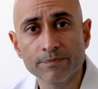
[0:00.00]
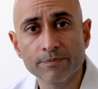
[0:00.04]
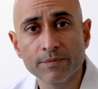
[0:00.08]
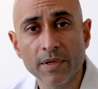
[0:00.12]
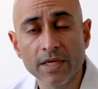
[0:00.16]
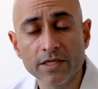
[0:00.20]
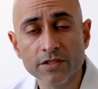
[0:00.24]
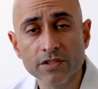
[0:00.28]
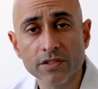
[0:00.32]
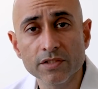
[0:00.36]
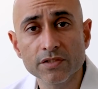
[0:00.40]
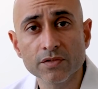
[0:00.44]

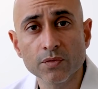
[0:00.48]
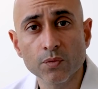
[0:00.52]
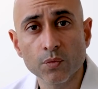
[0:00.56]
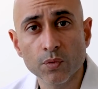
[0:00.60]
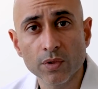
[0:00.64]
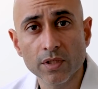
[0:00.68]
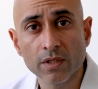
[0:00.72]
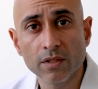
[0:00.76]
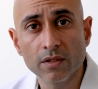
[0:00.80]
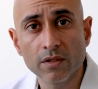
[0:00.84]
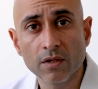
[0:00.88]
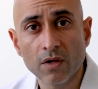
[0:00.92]
Patients
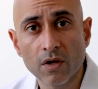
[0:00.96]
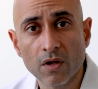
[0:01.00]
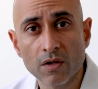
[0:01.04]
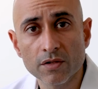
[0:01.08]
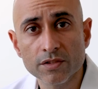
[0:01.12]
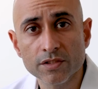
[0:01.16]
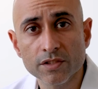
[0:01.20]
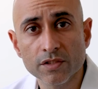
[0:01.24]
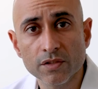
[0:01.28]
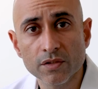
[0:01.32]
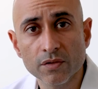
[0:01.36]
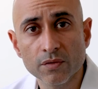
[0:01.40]
will
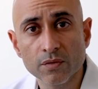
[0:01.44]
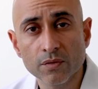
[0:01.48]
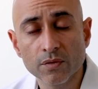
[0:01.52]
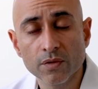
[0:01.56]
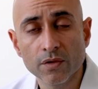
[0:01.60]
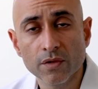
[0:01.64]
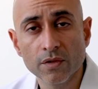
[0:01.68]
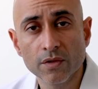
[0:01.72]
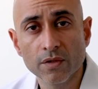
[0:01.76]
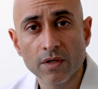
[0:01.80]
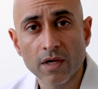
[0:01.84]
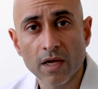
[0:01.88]
also
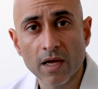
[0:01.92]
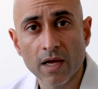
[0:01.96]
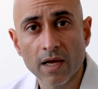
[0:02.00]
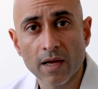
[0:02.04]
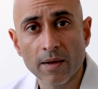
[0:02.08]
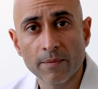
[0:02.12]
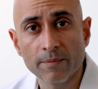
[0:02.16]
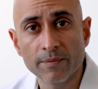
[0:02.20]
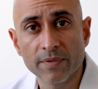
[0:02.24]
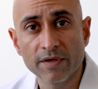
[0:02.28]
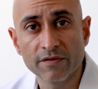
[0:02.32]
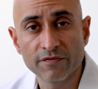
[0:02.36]

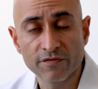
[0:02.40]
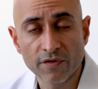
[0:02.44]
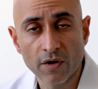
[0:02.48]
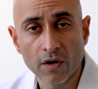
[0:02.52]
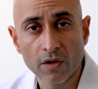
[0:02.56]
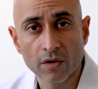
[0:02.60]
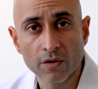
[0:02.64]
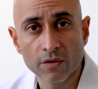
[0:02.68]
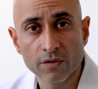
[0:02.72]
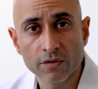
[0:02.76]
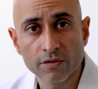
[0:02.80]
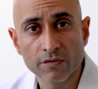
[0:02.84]
be
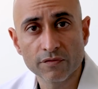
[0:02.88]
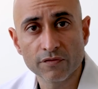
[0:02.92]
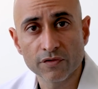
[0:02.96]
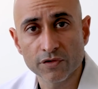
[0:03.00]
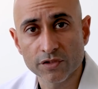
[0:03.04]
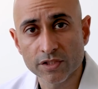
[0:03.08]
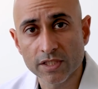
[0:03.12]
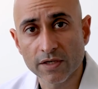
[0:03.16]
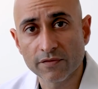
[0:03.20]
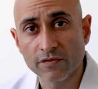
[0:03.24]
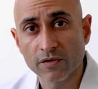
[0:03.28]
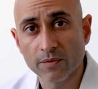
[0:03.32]
followed for
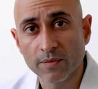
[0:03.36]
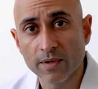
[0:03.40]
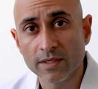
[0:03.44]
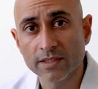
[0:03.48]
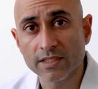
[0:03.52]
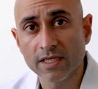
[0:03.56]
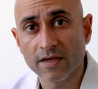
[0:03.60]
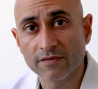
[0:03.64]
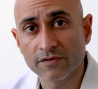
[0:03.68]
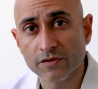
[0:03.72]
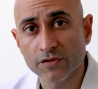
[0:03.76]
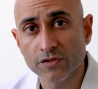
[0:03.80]
several
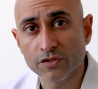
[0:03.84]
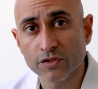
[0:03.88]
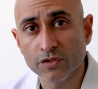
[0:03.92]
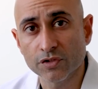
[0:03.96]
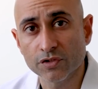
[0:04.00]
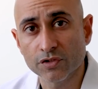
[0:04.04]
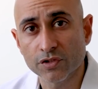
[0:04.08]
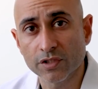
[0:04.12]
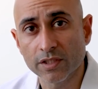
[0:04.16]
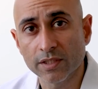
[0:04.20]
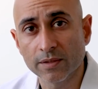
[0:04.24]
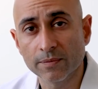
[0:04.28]
months after
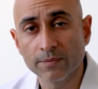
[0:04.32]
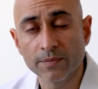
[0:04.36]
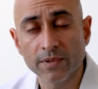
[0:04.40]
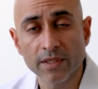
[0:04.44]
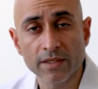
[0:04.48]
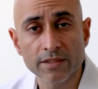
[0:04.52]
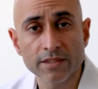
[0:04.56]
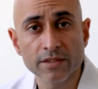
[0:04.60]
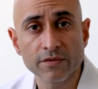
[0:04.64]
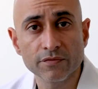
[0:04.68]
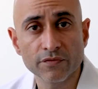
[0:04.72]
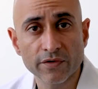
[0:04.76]
surgery,
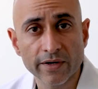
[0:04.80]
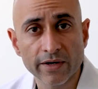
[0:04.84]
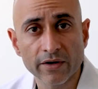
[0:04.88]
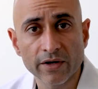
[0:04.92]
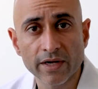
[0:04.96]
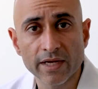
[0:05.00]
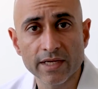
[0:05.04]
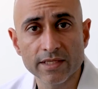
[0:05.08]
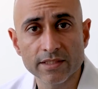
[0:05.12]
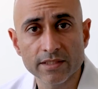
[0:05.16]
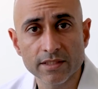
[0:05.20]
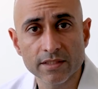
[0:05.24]
because in rare
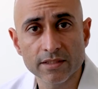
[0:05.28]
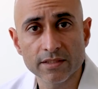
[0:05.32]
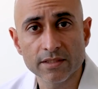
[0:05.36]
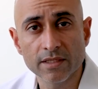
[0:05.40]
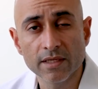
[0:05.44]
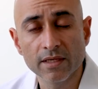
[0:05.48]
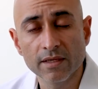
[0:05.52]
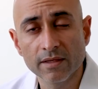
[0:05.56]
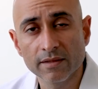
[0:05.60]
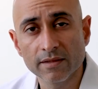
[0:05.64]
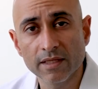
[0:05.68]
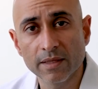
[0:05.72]

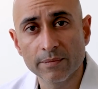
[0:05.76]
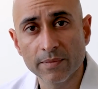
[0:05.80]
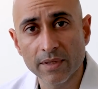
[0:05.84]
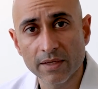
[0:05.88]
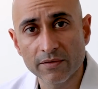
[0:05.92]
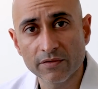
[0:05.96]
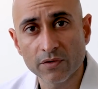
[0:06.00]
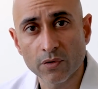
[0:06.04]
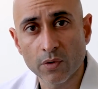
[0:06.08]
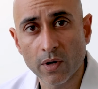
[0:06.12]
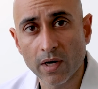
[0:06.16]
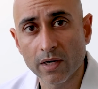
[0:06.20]
cases, they may
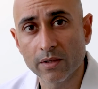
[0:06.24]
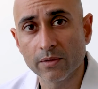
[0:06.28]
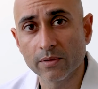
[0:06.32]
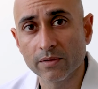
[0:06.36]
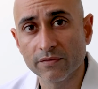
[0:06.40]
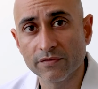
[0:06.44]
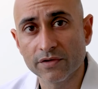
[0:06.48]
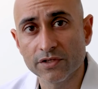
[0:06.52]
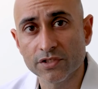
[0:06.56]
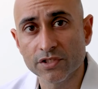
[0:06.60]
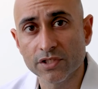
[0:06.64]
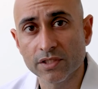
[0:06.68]
require
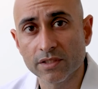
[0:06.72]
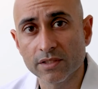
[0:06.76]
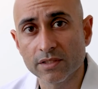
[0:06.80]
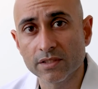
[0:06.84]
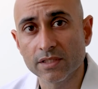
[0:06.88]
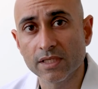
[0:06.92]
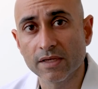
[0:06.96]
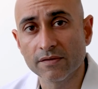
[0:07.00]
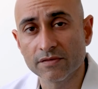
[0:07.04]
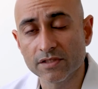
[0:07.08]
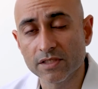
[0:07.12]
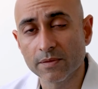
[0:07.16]

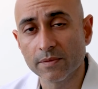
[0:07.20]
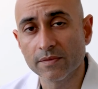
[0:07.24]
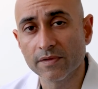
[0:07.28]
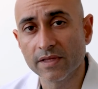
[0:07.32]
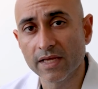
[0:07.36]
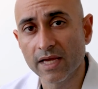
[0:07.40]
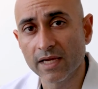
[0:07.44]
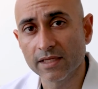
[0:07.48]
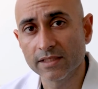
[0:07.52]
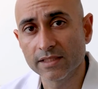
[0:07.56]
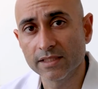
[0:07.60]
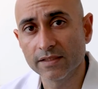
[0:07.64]
revisions if some of
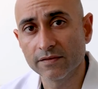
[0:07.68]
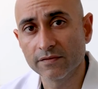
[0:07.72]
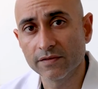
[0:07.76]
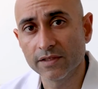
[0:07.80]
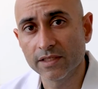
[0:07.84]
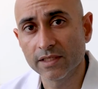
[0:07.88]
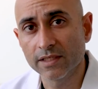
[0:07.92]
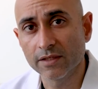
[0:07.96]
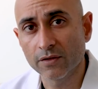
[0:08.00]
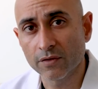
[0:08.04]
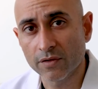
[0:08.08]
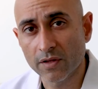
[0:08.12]
the
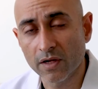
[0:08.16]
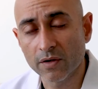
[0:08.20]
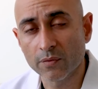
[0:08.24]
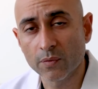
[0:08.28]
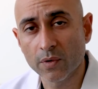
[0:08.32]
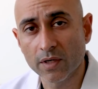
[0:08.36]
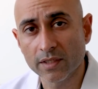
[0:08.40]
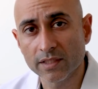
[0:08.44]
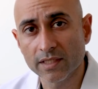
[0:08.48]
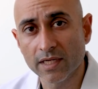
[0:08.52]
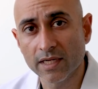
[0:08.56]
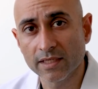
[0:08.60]
activity or the
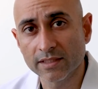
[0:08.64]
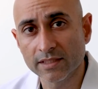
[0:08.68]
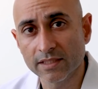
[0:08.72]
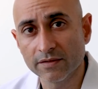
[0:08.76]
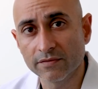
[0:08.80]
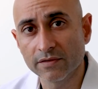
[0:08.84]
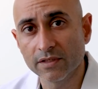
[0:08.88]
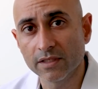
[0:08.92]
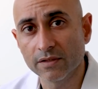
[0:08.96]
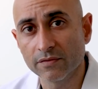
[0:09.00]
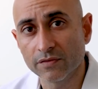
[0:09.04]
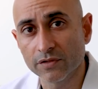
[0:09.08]
unwanted
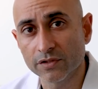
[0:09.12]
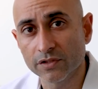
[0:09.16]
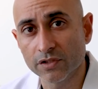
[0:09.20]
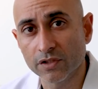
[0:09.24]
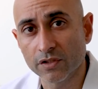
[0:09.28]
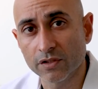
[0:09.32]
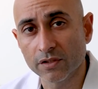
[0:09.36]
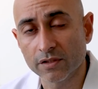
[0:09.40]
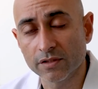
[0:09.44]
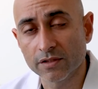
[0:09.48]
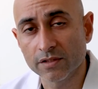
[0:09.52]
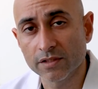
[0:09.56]
activity
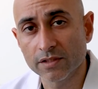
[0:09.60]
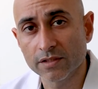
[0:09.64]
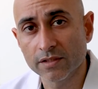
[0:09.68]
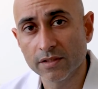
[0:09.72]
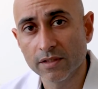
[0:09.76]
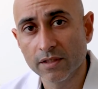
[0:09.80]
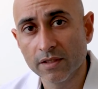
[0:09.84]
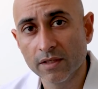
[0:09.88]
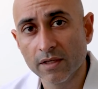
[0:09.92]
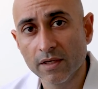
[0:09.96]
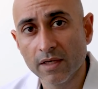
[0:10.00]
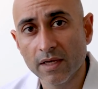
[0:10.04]
returns.